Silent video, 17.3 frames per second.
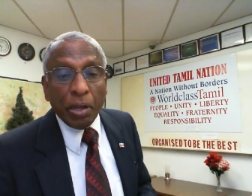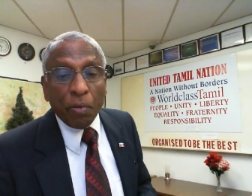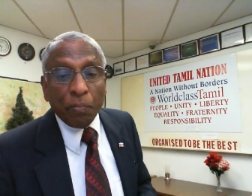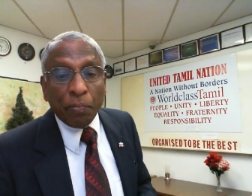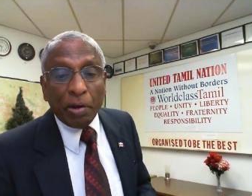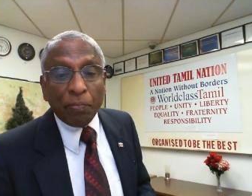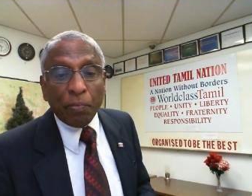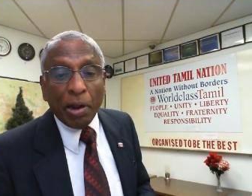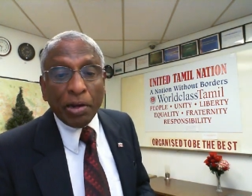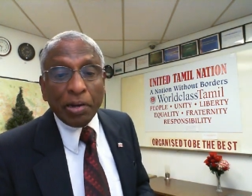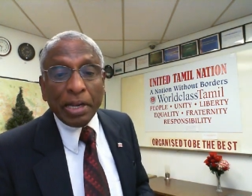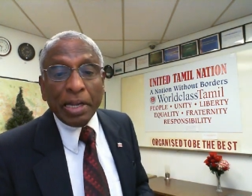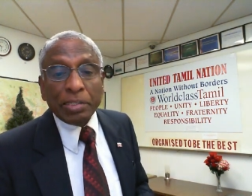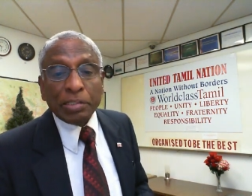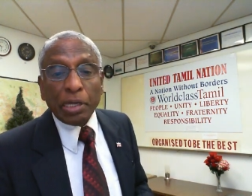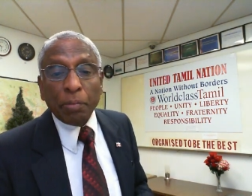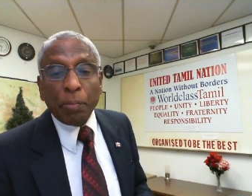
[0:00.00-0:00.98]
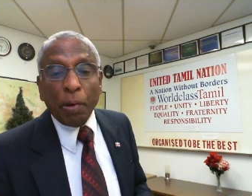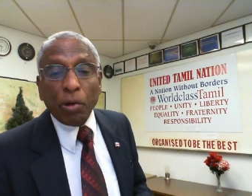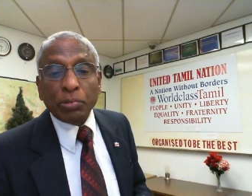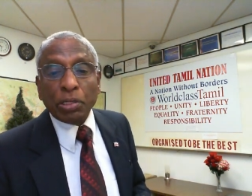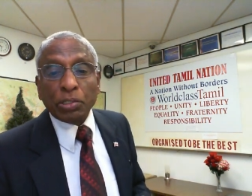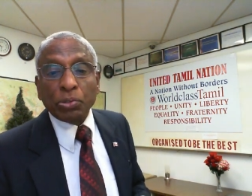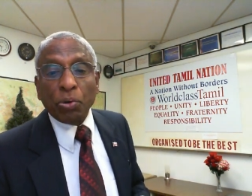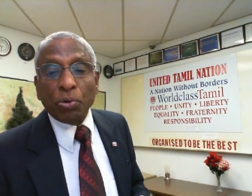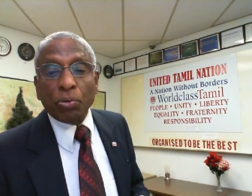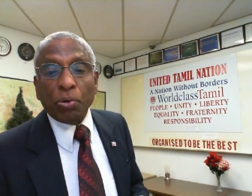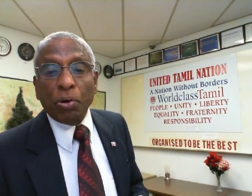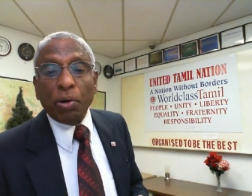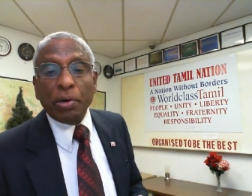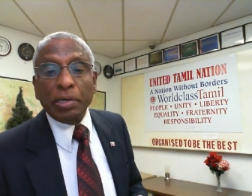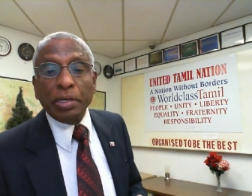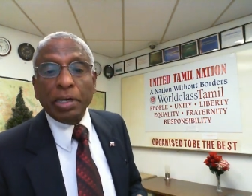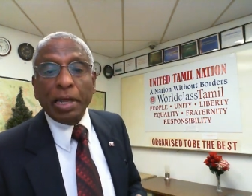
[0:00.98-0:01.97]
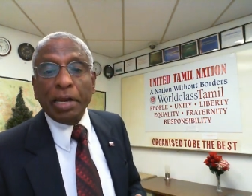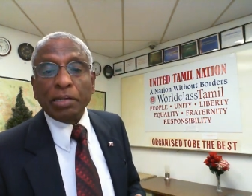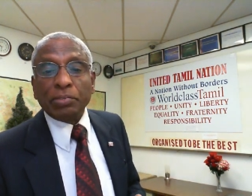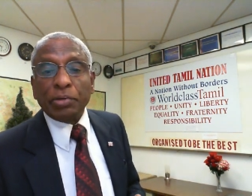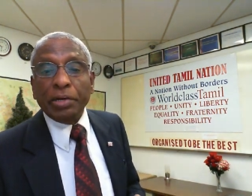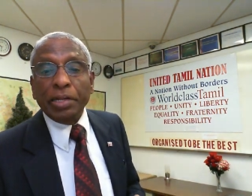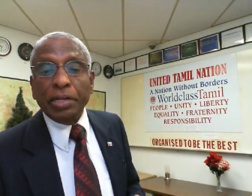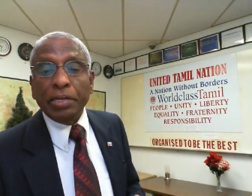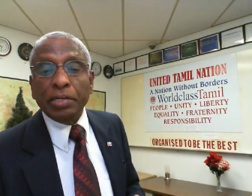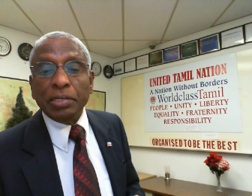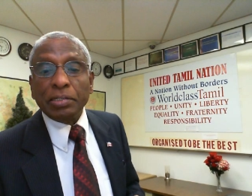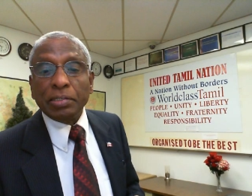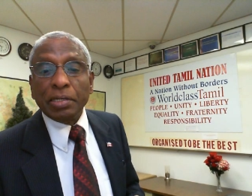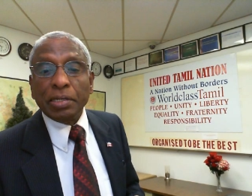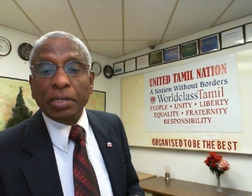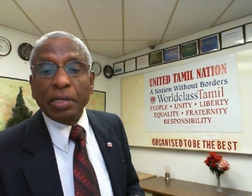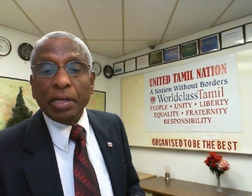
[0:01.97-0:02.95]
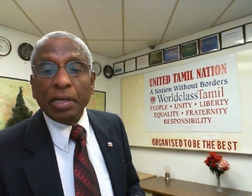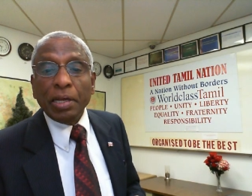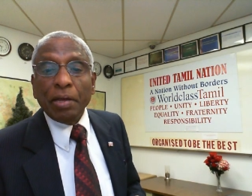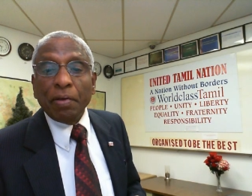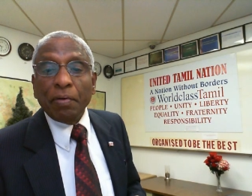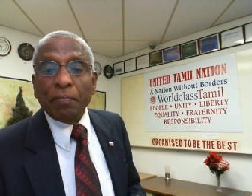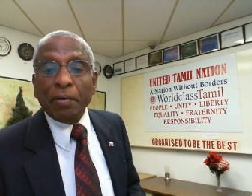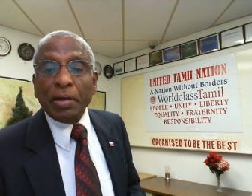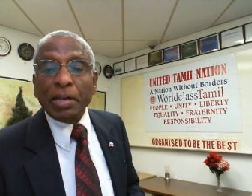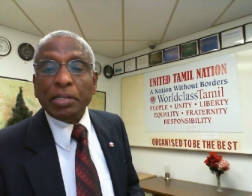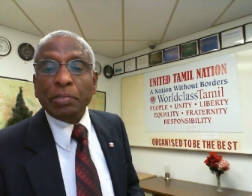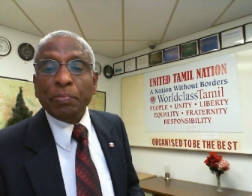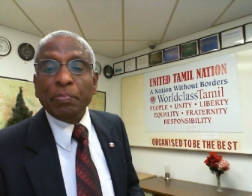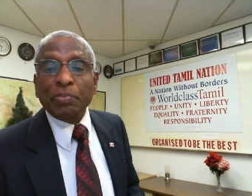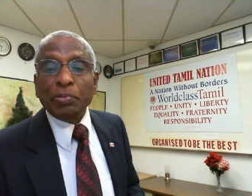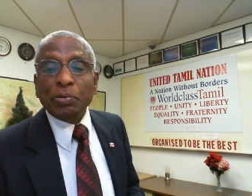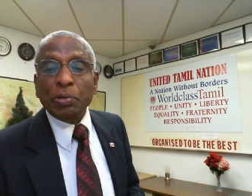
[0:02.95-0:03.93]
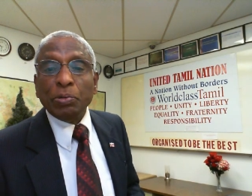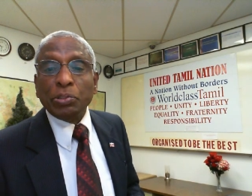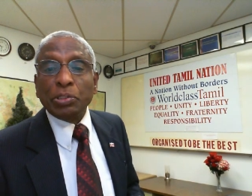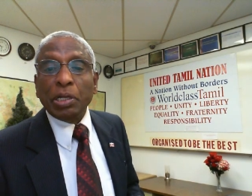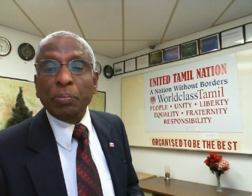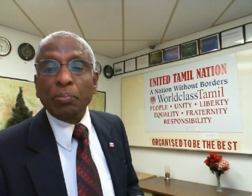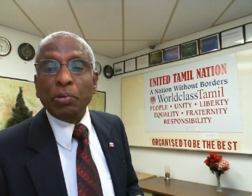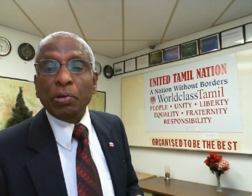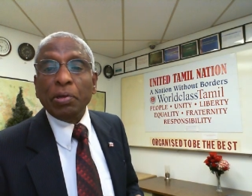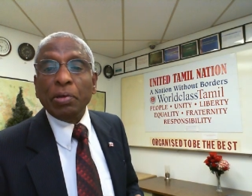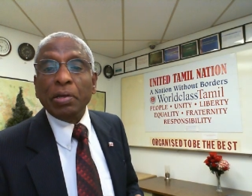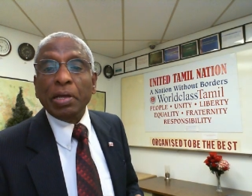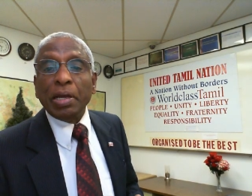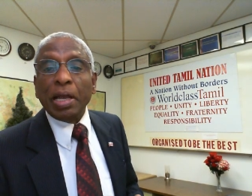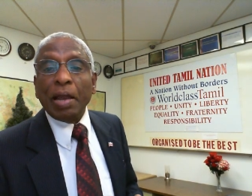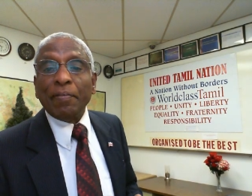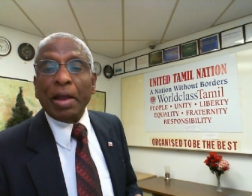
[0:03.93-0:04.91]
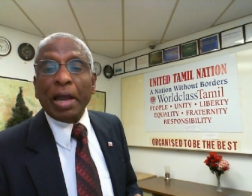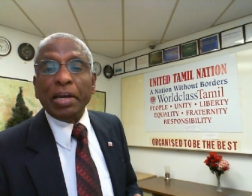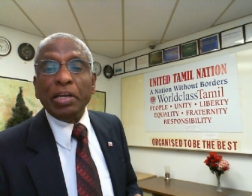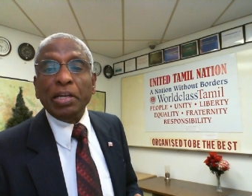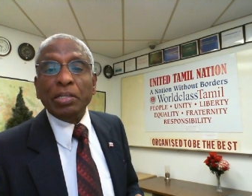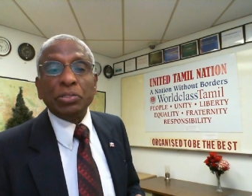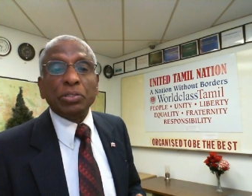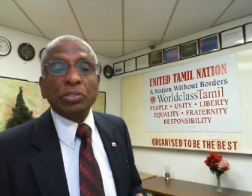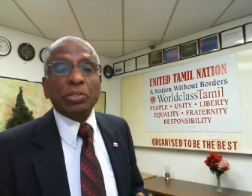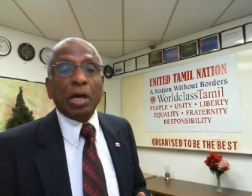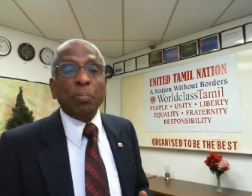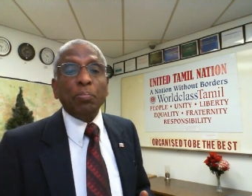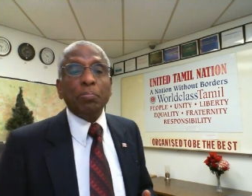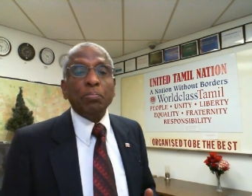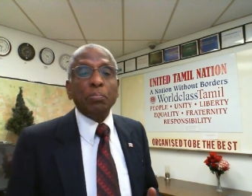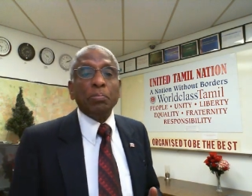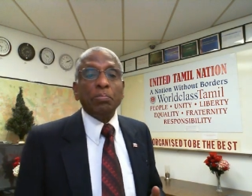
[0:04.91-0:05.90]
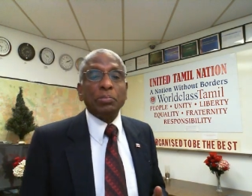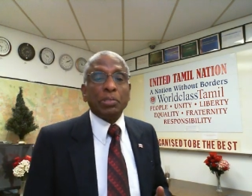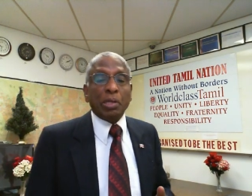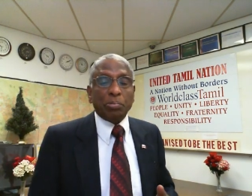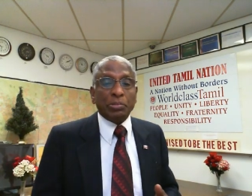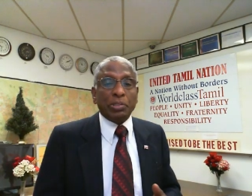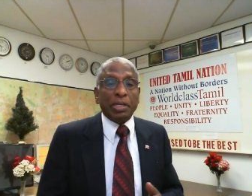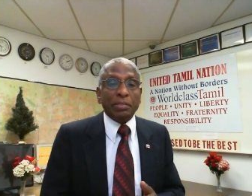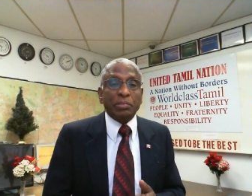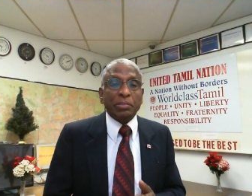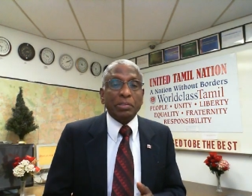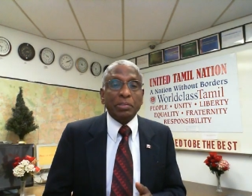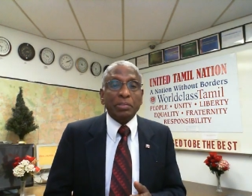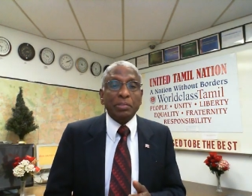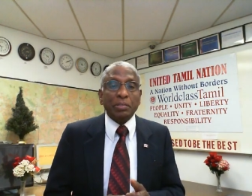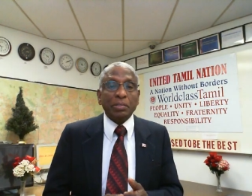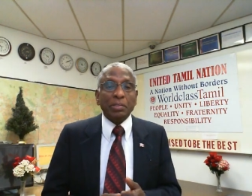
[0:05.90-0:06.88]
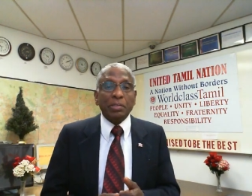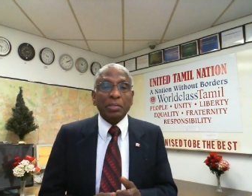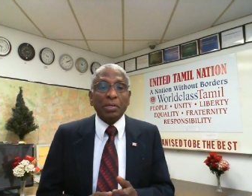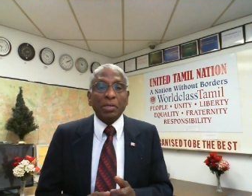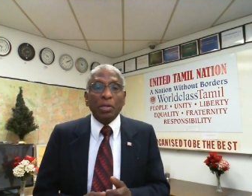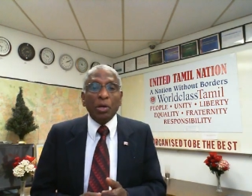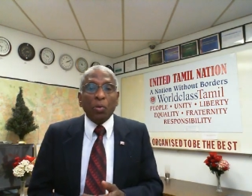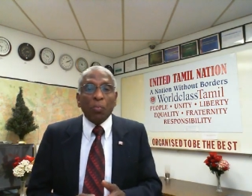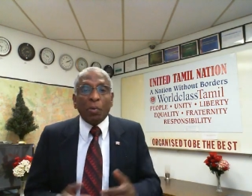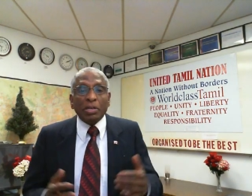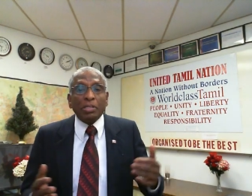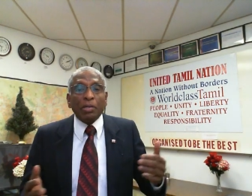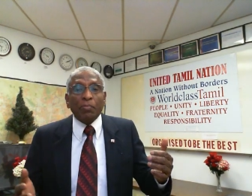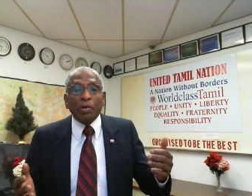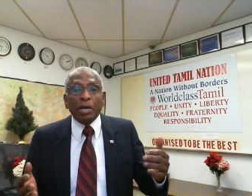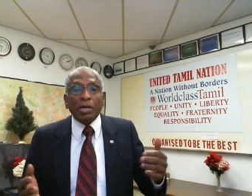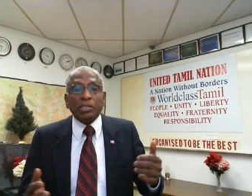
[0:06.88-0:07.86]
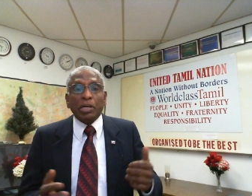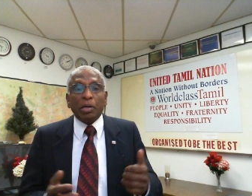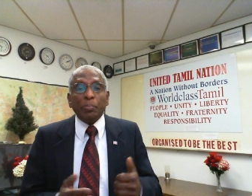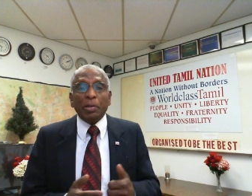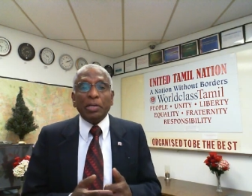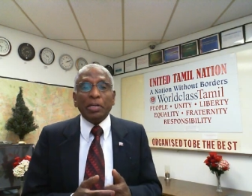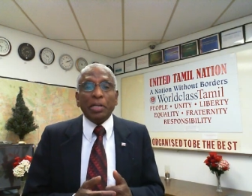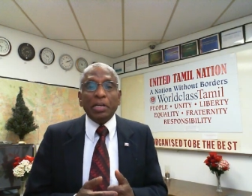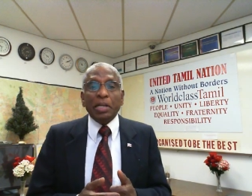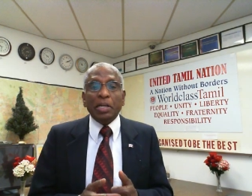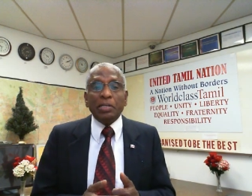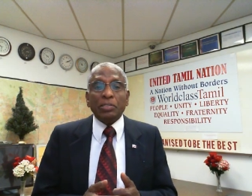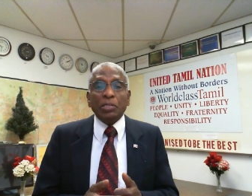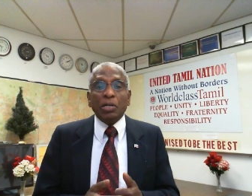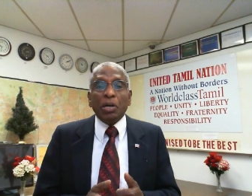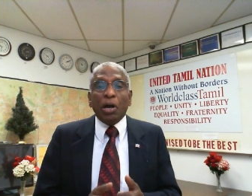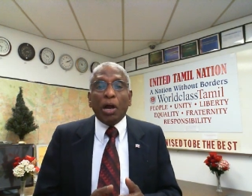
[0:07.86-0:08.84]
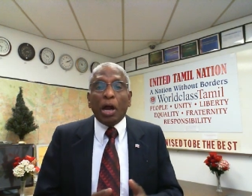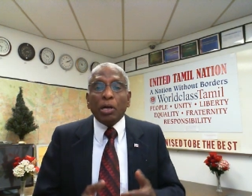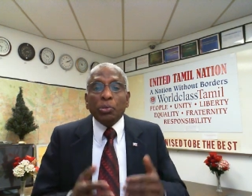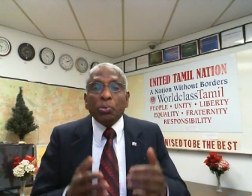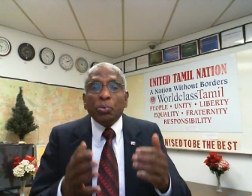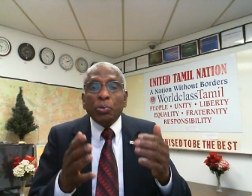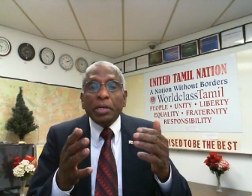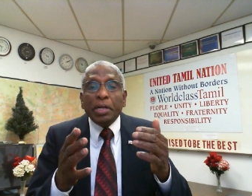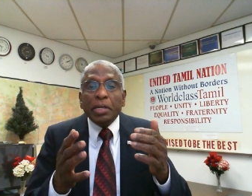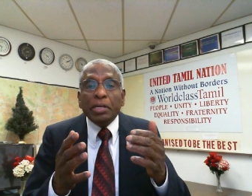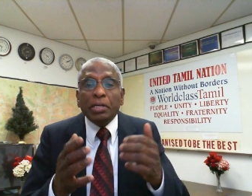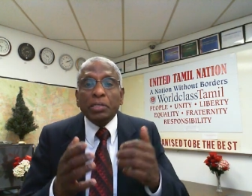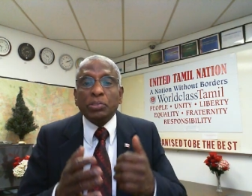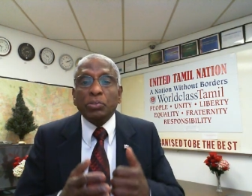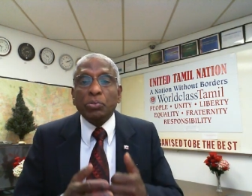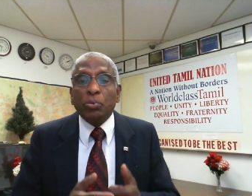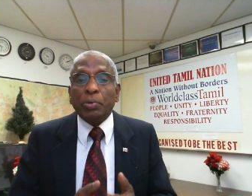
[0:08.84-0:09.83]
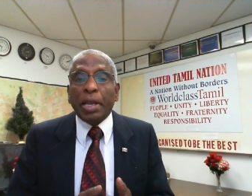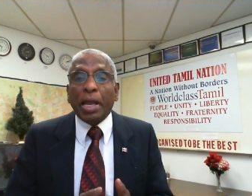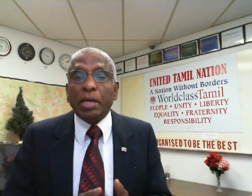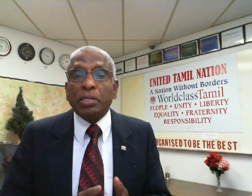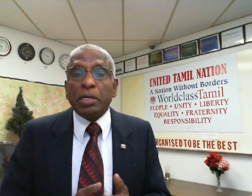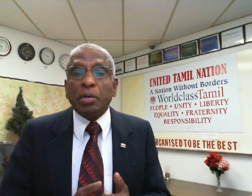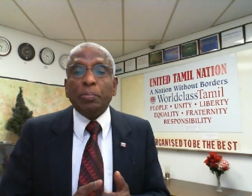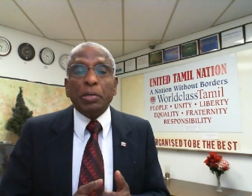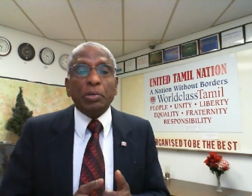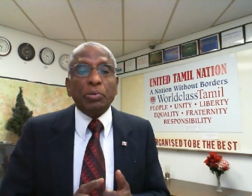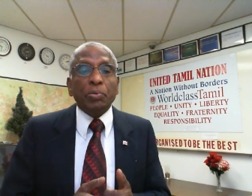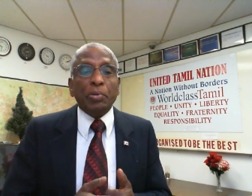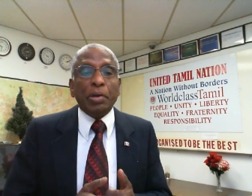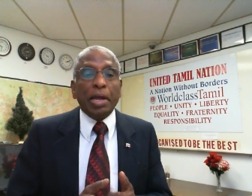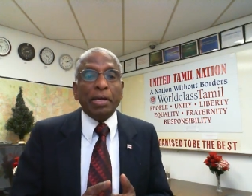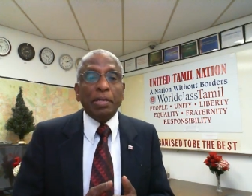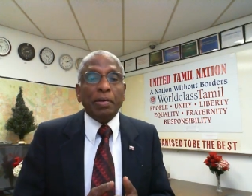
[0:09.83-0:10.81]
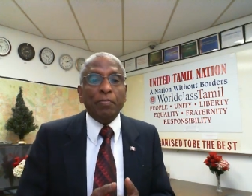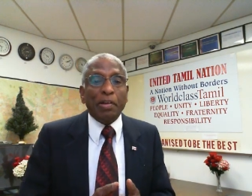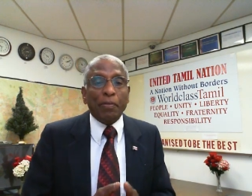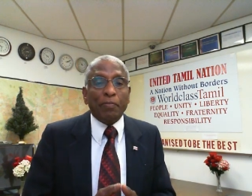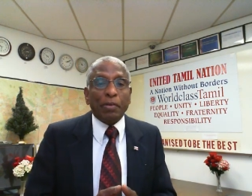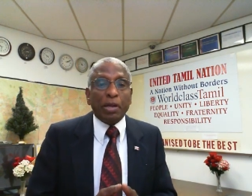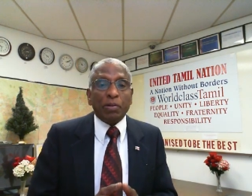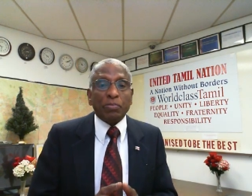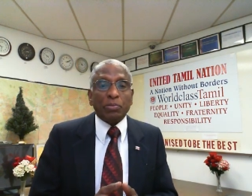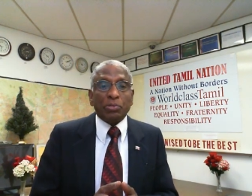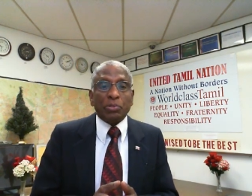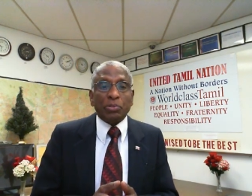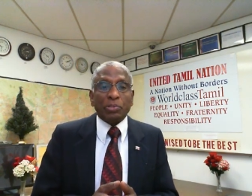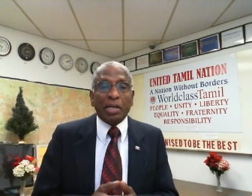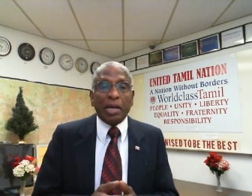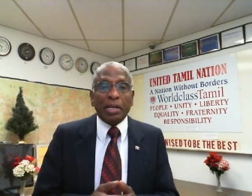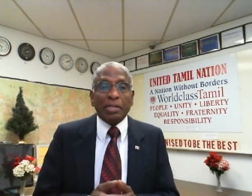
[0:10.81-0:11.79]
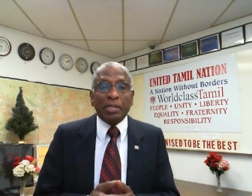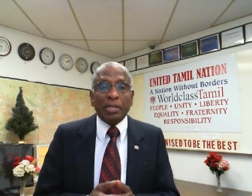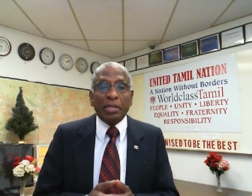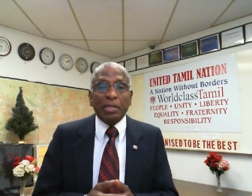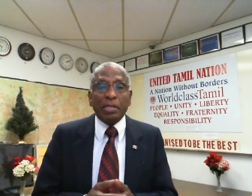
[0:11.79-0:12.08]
When one reads about the so-called elected leaders, very few seem to have at least some substance. What the World Community needs are two leaders who can commit to greater welfare of the society.